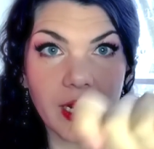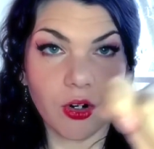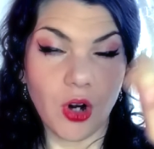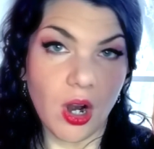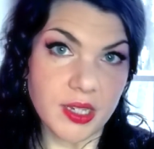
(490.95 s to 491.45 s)

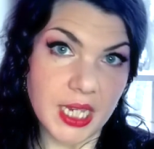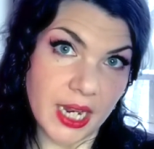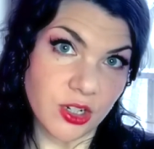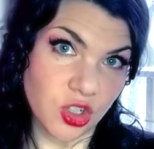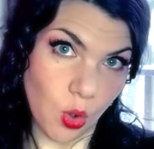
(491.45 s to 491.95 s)

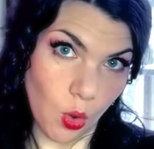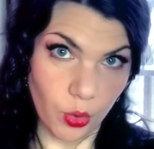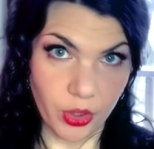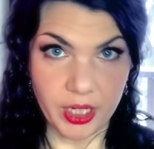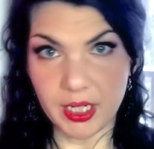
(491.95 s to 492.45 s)
cross-hatched the whole
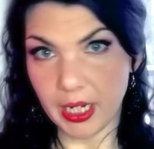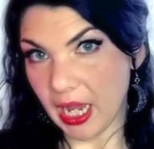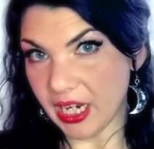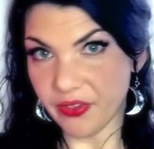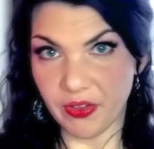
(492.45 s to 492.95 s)
thing to
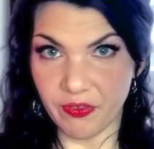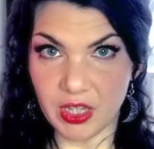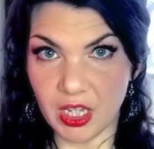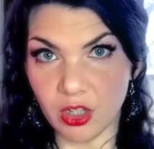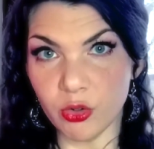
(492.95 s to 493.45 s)
kind of give it
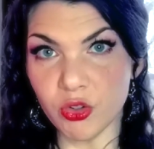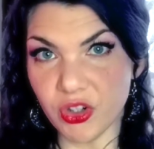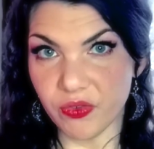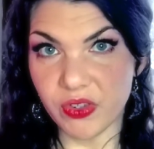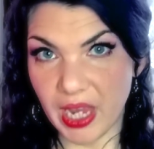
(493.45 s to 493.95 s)
the illusion
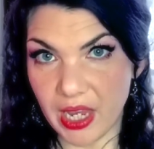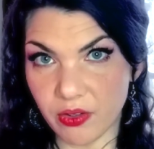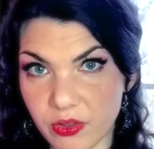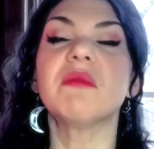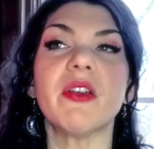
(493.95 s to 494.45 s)
of
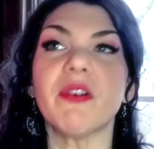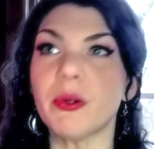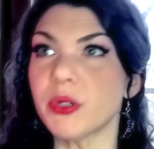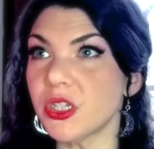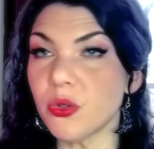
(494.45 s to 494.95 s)
scales. If I
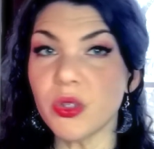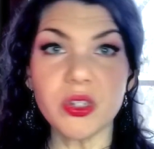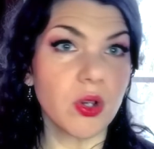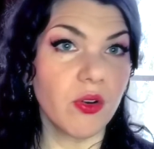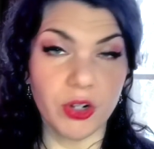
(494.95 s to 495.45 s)
were to do
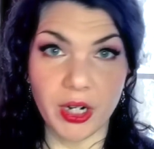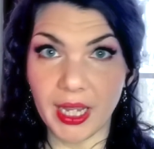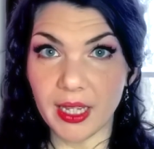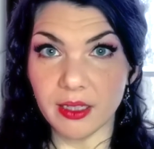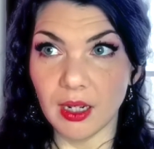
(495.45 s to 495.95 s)
this over
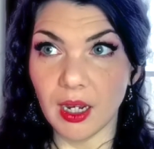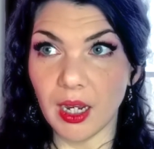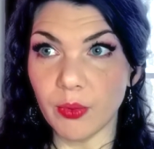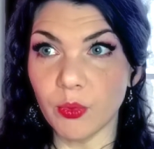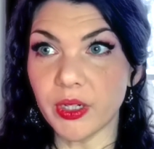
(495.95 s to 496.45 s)
again,
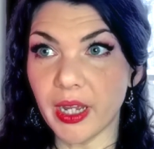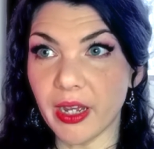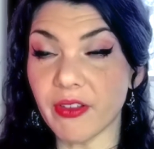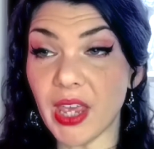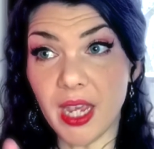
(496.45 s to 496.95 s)
I would
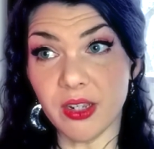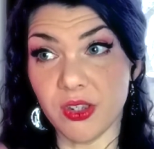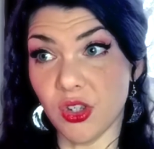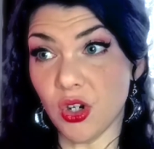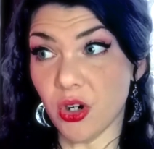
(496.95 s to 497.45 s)
have
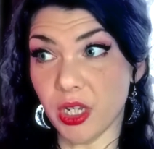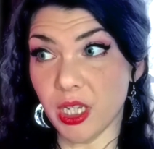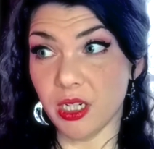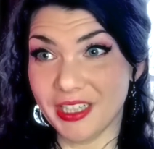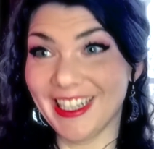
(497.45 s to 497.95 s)

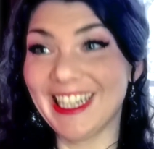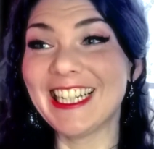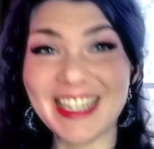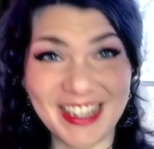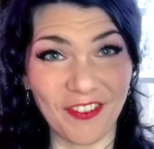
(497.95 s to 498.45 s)
started
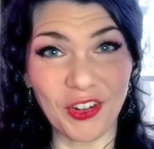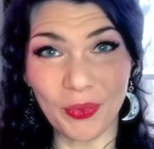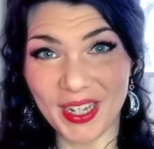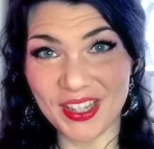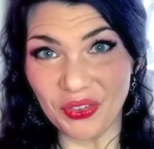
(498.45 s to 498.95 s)
several
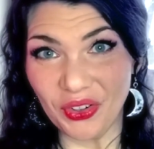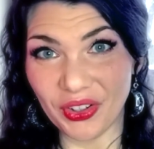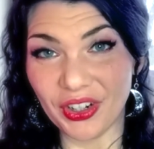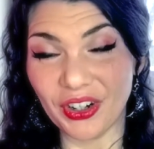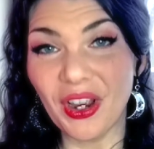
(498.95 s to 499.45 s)
weeks earlier,